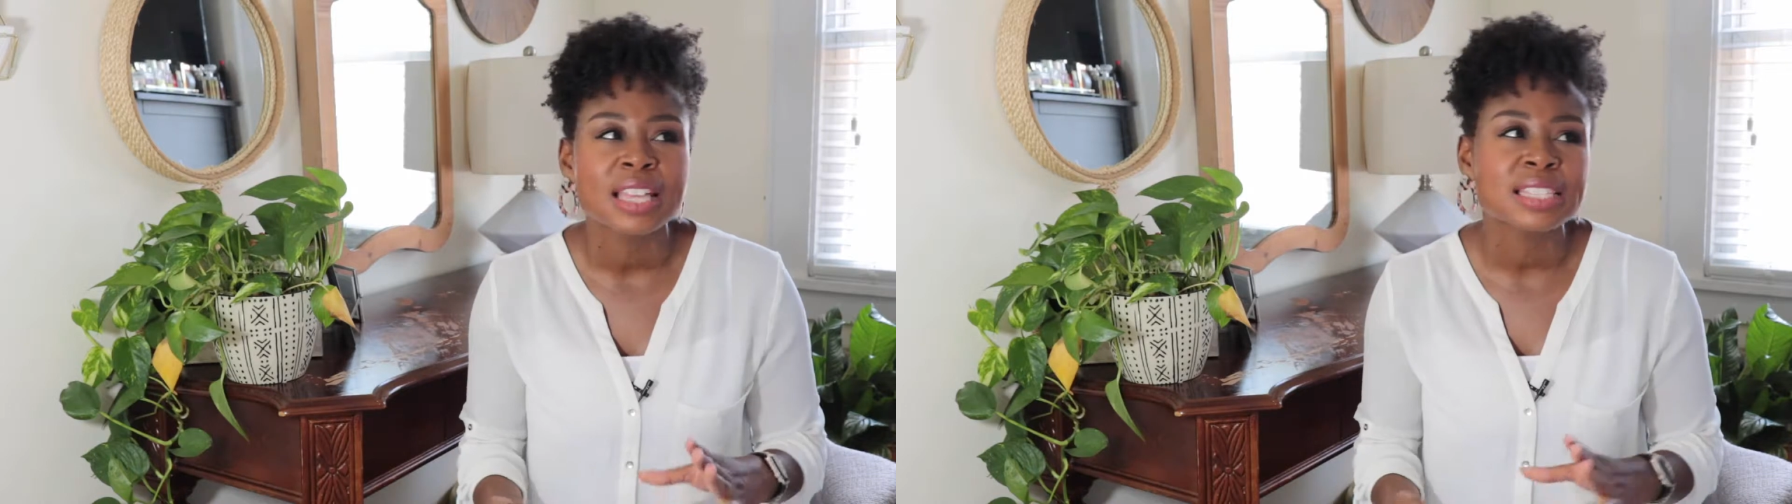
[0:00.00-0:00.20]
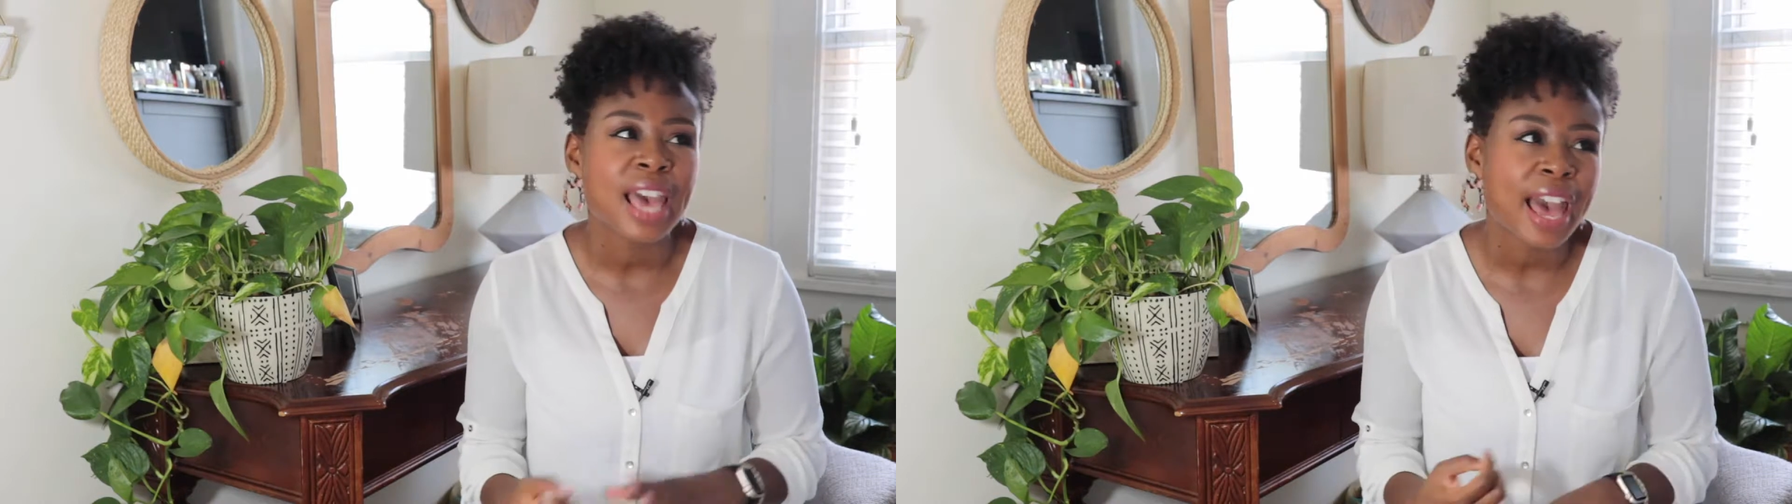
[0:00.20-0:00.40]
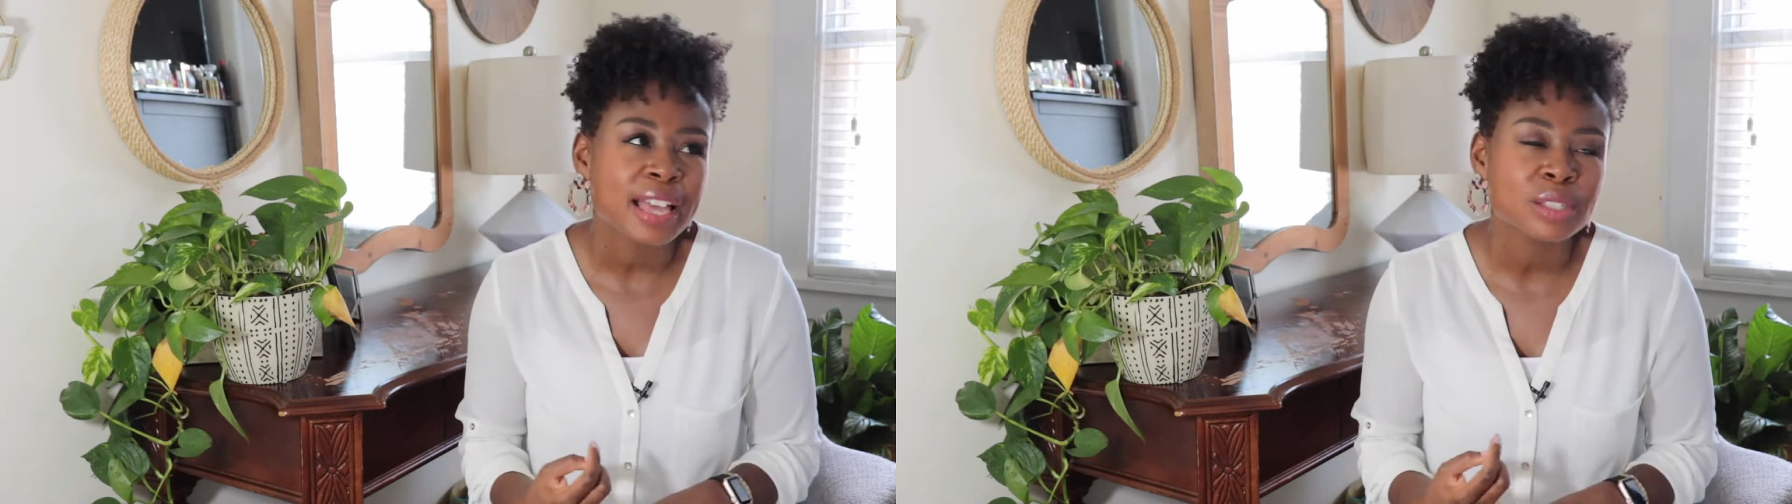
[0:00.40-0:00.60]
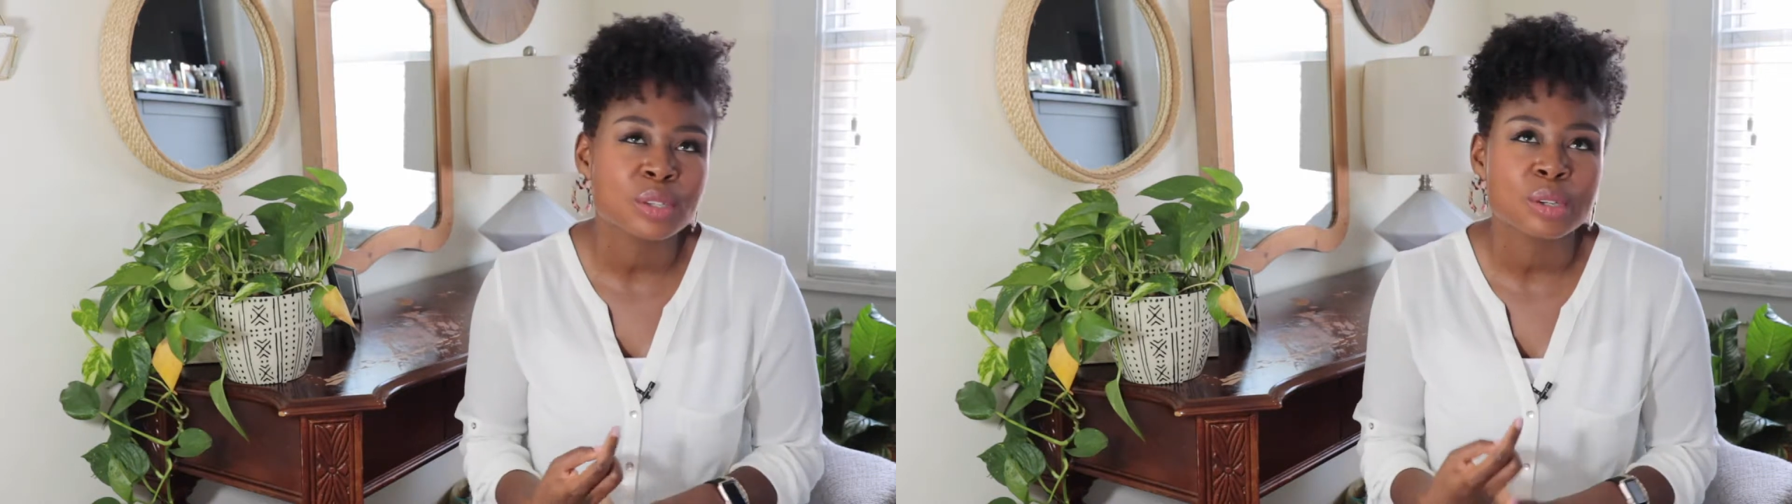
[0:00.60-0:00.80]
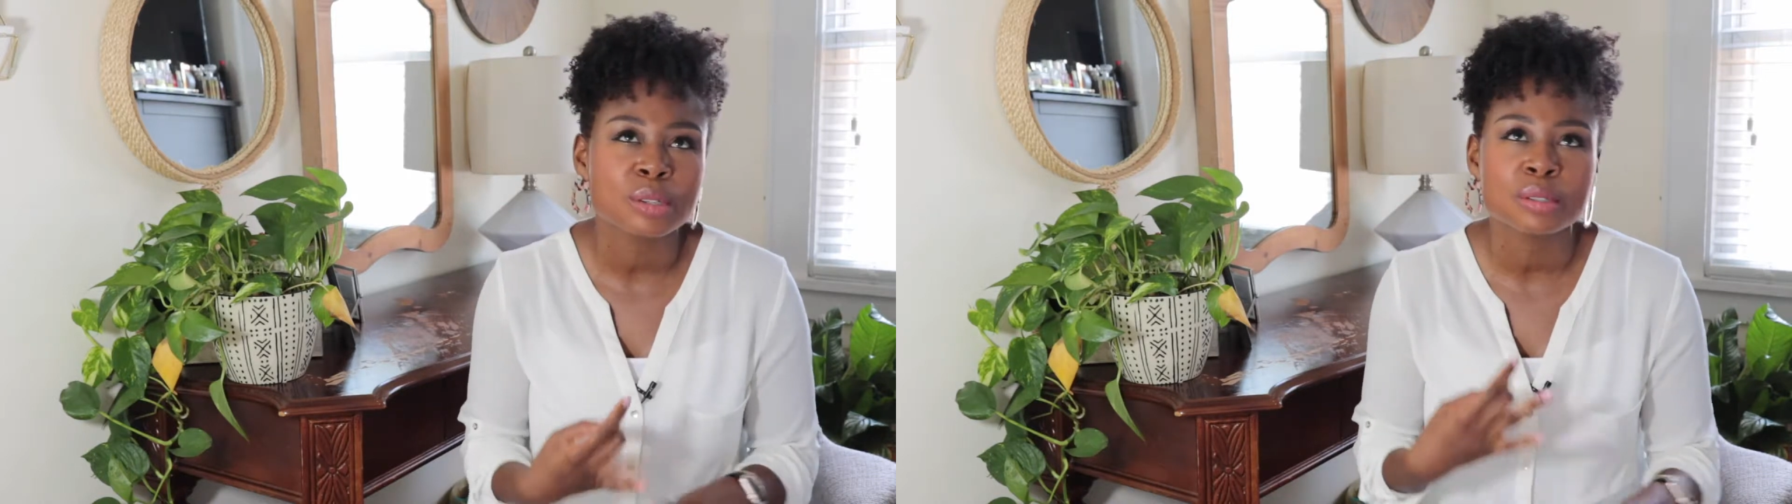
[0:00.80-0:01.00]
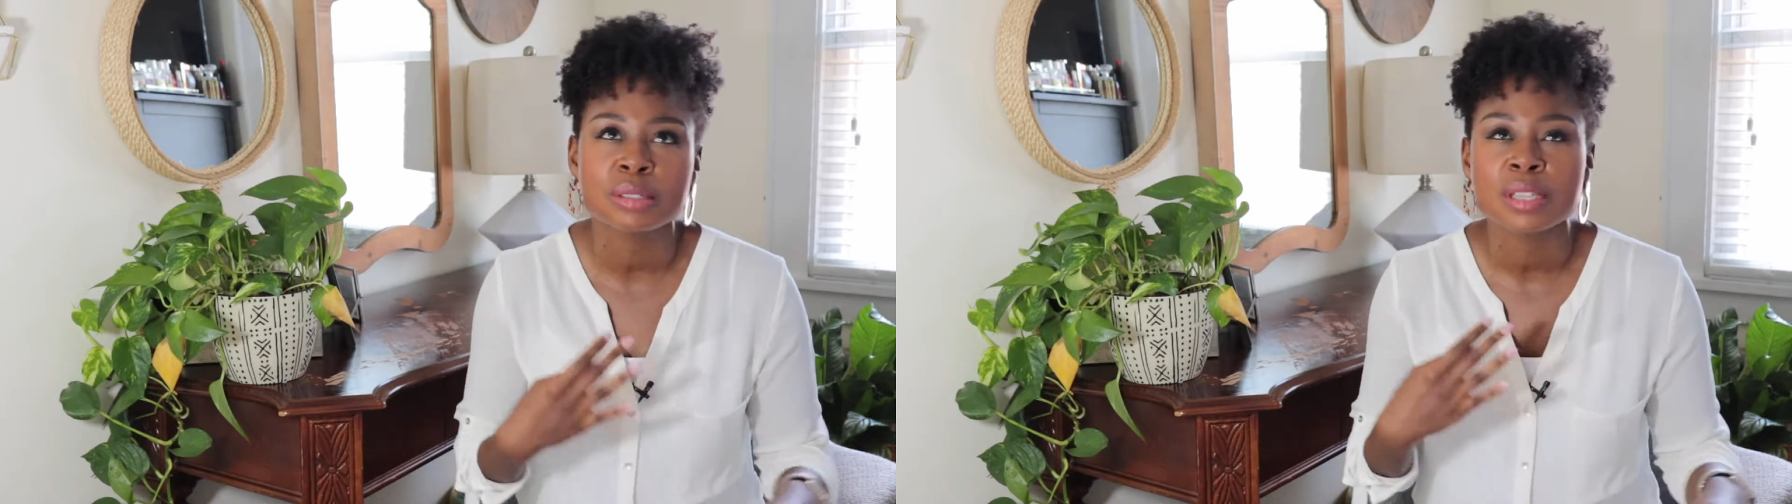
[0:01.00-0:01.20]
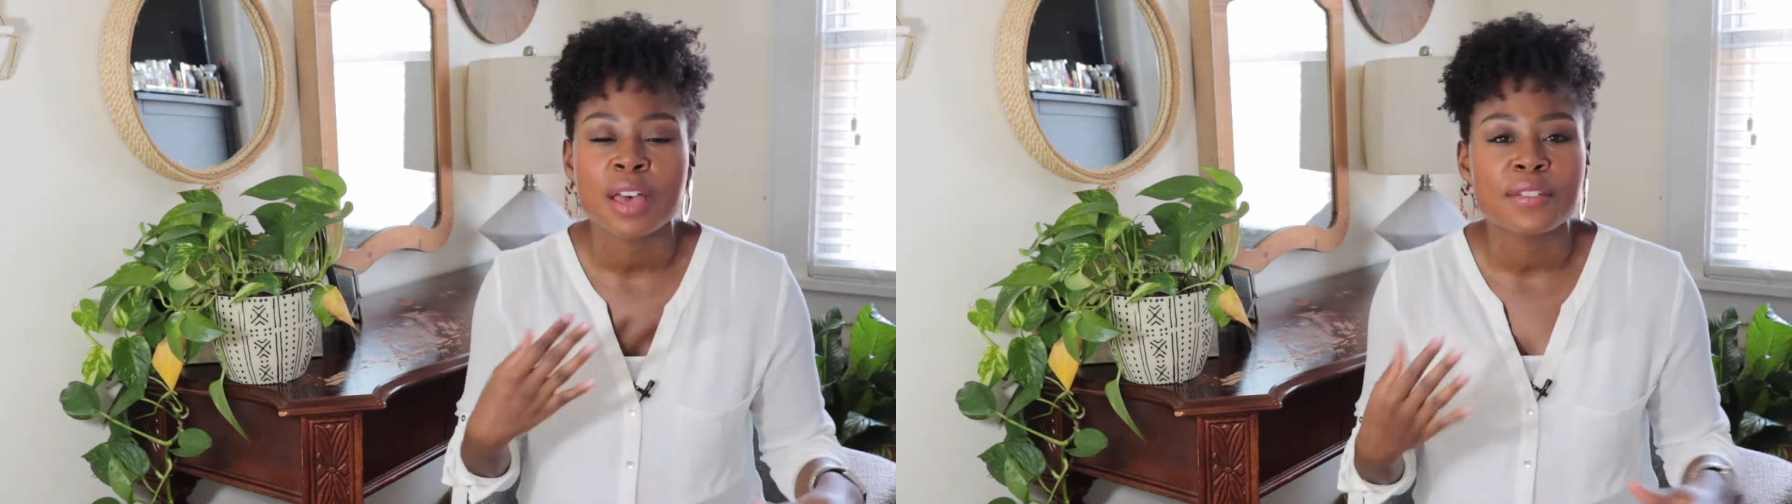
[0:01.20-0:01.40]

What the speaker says: tassels,